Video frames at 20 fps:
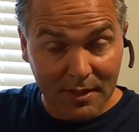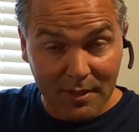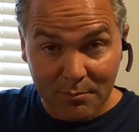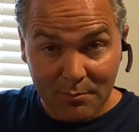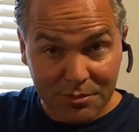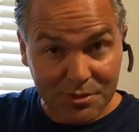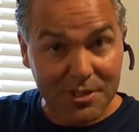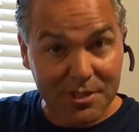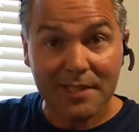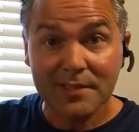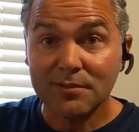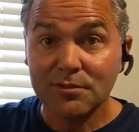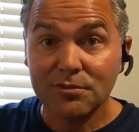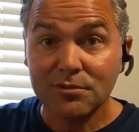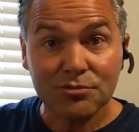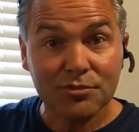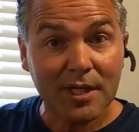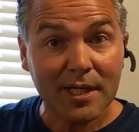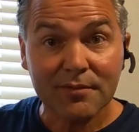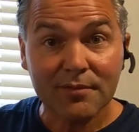presenter
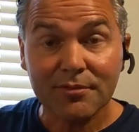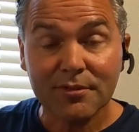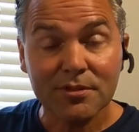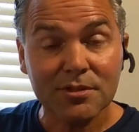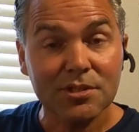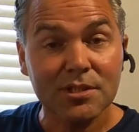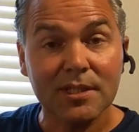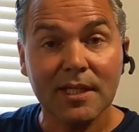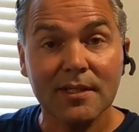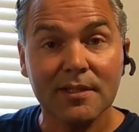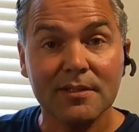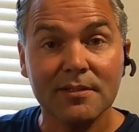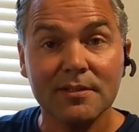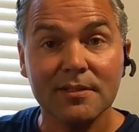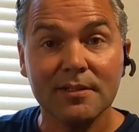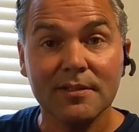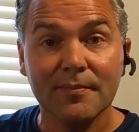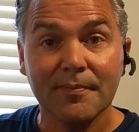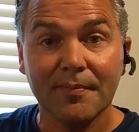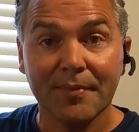track
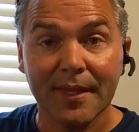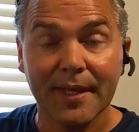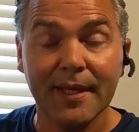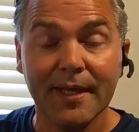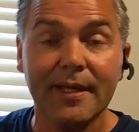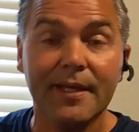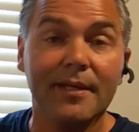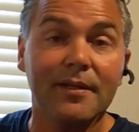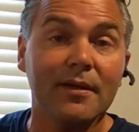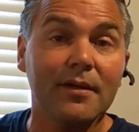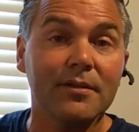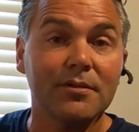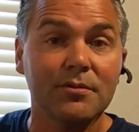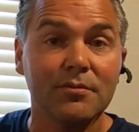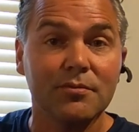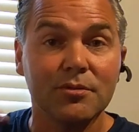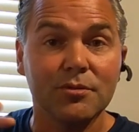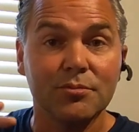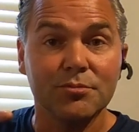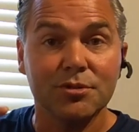functionality, and in other
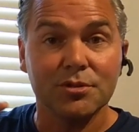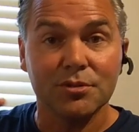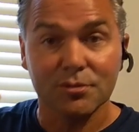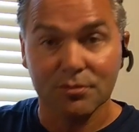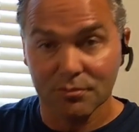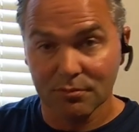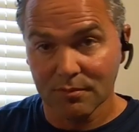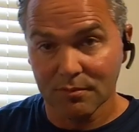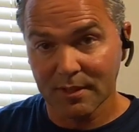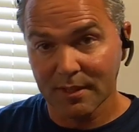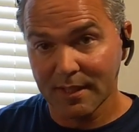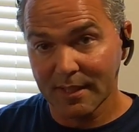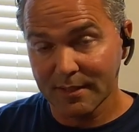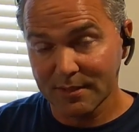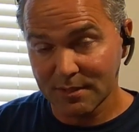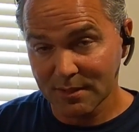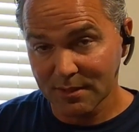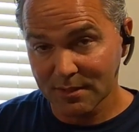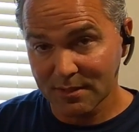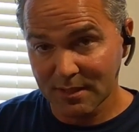rooms you want to
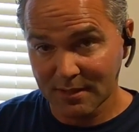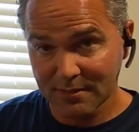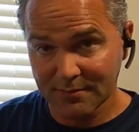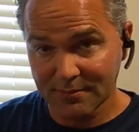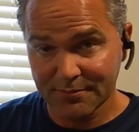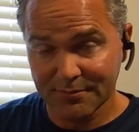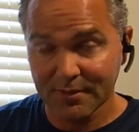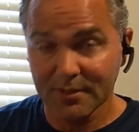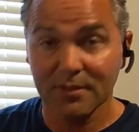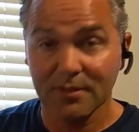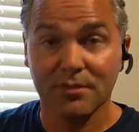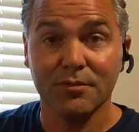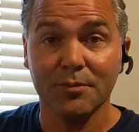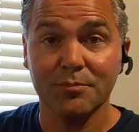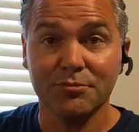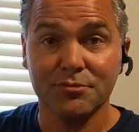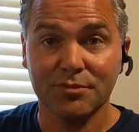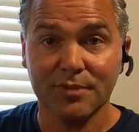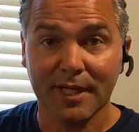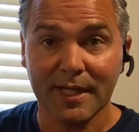just have a
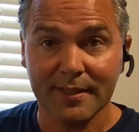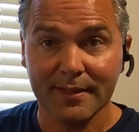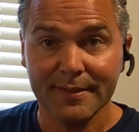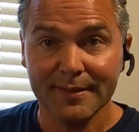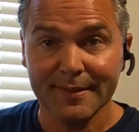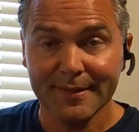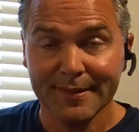group track